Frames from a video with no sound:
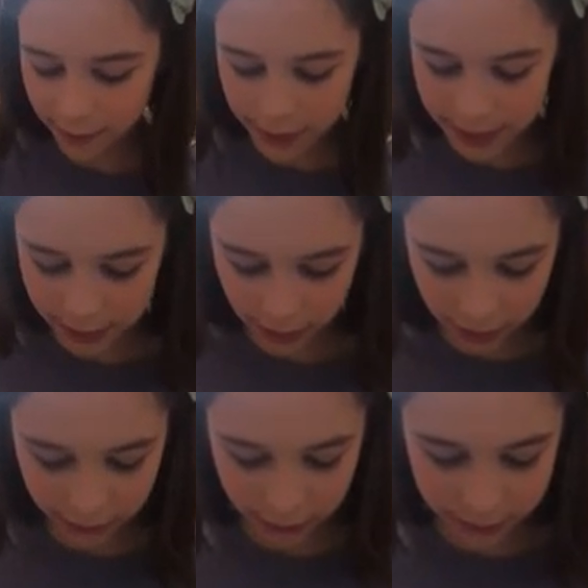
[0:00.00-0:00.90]
we can talk
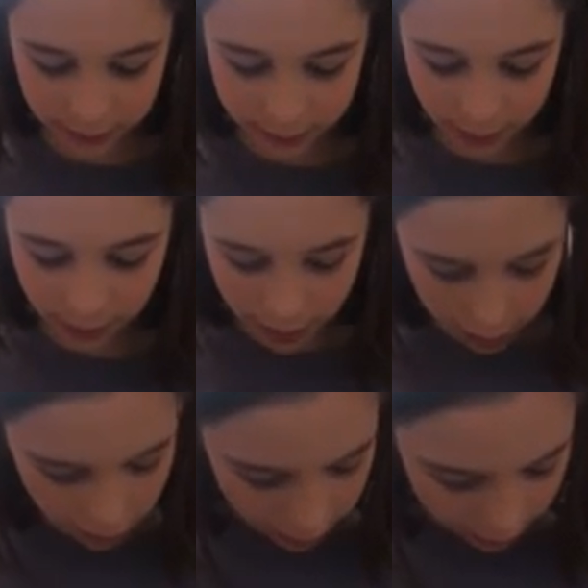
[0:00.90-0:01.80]
a little bit about
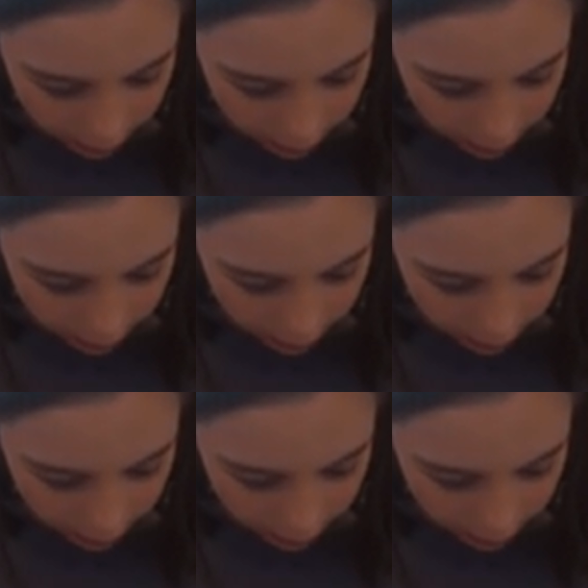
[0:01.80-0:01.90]
Undertale